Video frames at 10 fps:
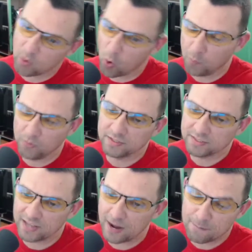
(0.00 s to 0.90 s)

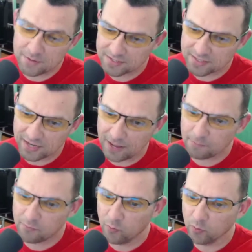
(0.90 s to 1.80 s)
opus that I missed the
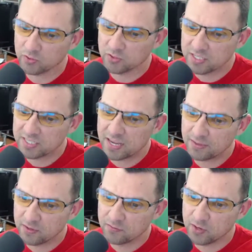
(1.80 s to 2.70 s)
night before. So this
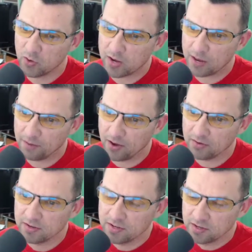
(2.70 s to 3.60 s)
video came
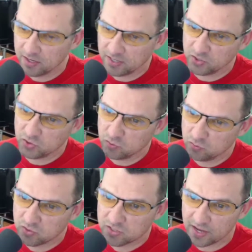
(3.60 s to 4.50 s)
out on
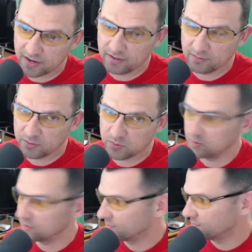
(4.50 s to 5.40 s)
June 2nd, which
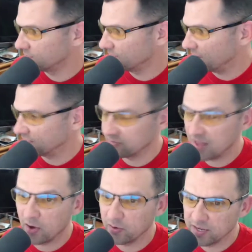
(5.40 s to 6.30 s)
was, as of
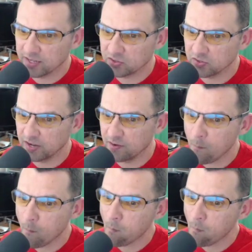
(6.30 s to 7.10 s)
now, yesterday.